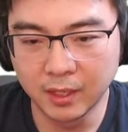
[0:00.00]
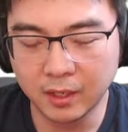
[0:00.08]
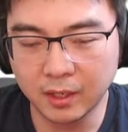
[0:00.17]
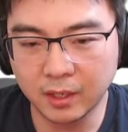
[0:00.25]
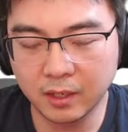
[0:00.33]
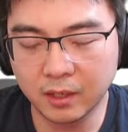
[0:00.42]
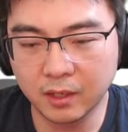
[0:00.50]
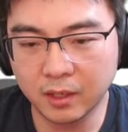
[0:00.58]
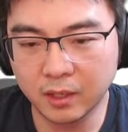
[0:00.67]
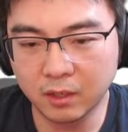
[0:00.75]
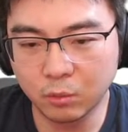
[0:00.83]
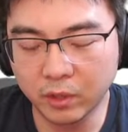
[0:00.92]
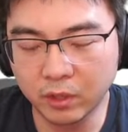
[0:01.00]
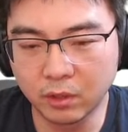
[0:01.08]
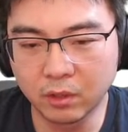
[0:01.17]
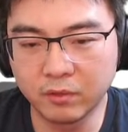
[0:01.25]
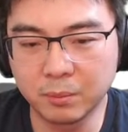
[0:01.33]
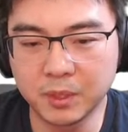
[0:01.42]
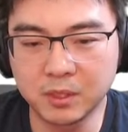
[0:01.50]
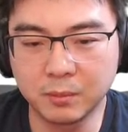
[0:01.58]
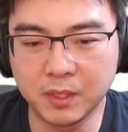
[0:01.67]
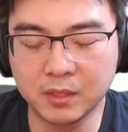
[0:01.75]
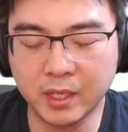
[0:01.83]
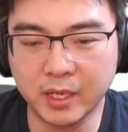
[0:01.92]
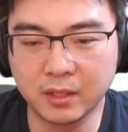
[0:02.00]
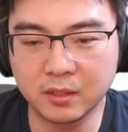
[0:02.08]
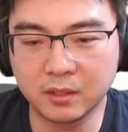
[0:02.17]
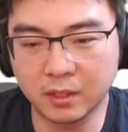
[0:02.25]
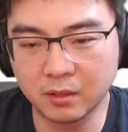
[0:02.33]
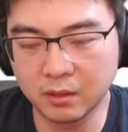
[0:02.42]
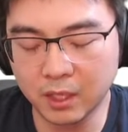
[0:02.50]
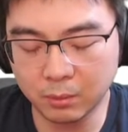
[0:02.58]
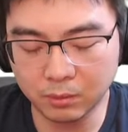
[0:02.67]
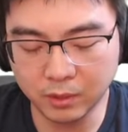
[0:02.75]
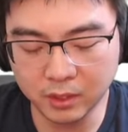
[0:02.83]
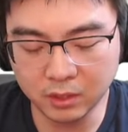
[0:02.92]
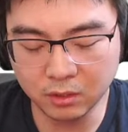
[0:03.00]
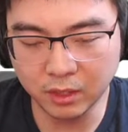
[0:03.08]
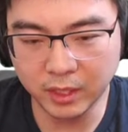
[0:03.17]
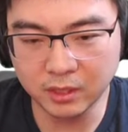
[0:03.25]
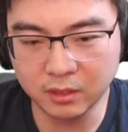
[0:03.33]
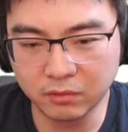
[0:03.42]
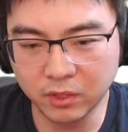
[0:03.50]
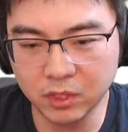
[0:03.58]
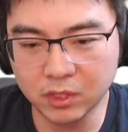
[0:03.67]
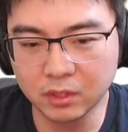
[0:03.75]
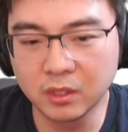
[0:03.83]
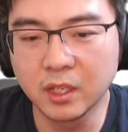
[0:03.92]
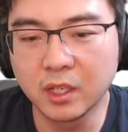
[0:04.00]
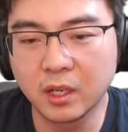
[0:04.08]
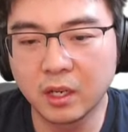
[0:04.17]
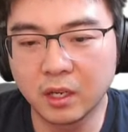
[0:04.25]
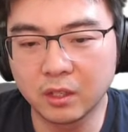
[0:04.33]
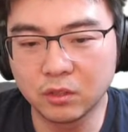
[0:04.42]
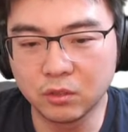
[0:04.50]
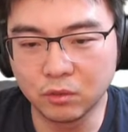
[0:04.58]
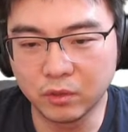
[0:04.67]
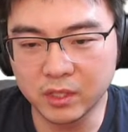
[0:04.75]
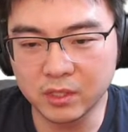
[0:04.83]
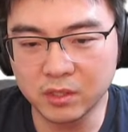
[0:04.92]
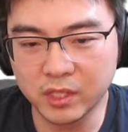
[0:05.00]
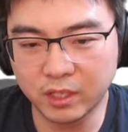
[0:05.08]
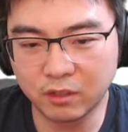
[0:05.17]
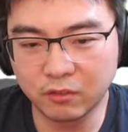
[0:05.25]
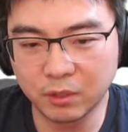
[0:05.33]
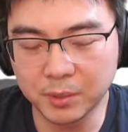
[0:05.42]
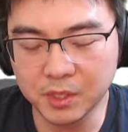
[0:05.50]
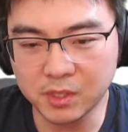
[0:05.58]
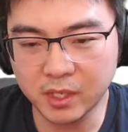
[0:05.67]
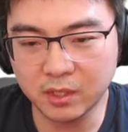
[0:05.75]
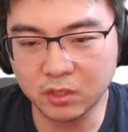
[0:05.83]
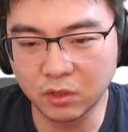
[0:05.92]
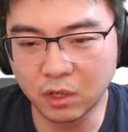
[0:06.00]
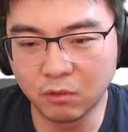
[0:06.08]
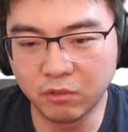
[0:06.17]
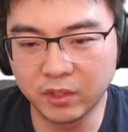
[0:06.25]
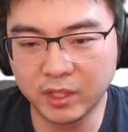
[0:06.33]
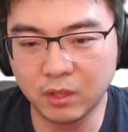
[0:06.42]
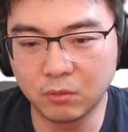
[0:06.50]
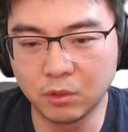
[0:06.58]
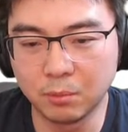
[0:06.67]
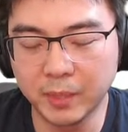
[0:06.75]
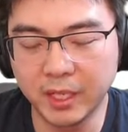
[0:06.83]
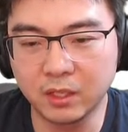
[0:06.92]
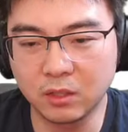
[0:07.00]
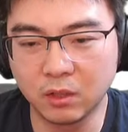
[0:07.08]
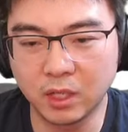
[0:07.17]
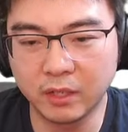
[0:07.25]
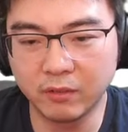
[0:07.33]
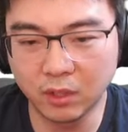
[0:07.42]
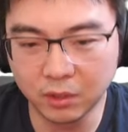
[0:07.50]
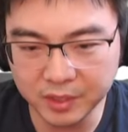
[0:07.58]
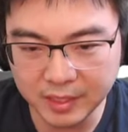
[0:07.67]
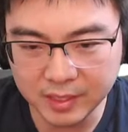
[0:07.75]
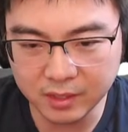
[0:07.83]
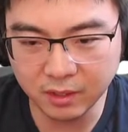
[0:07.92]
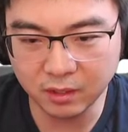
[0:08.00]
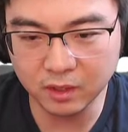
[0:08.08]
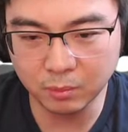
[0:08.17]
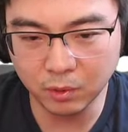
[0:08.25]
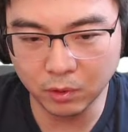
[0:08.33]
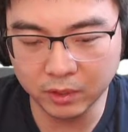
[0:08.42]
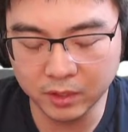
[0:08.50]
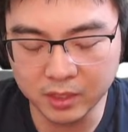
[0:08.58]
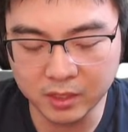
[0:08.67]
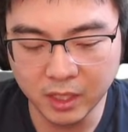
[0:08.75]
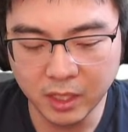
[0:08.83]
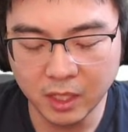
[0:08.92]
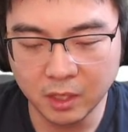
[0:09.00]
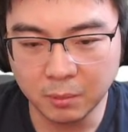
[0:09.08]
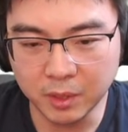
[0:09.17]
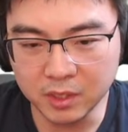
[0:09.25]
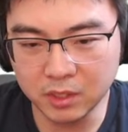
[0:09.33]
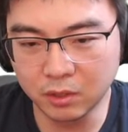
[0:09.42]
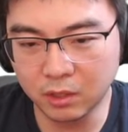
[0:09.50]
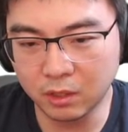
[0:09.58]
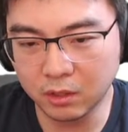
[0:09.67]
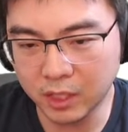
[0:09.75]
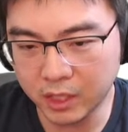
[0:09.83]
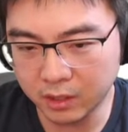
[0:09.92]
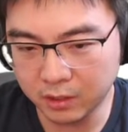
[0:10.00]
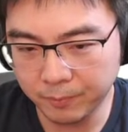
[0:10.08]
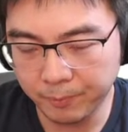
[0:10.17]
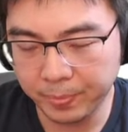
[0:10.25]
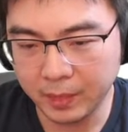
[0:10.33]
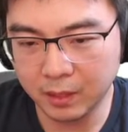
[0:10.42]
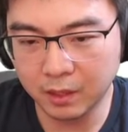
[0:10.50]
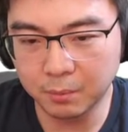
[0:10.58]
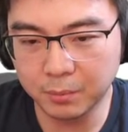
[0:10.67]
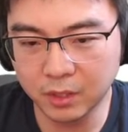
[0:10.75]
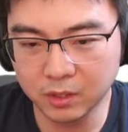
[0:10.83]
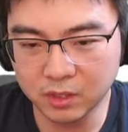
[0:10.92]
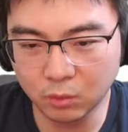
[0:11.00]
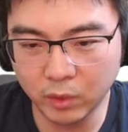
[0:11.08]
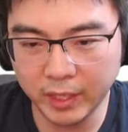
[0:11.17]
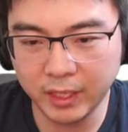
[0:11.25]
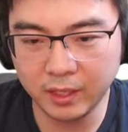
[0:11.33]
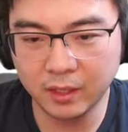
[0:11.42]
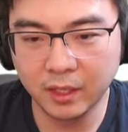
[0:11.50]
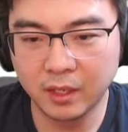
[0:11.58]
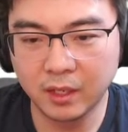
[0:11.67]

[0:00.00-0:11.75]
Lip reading: and with all of the missing bits added and upgraded to the latest version to do this in Terraform instead. So hopefully that will make your life a lot easier on deploying this. But it's still a lot harder because the way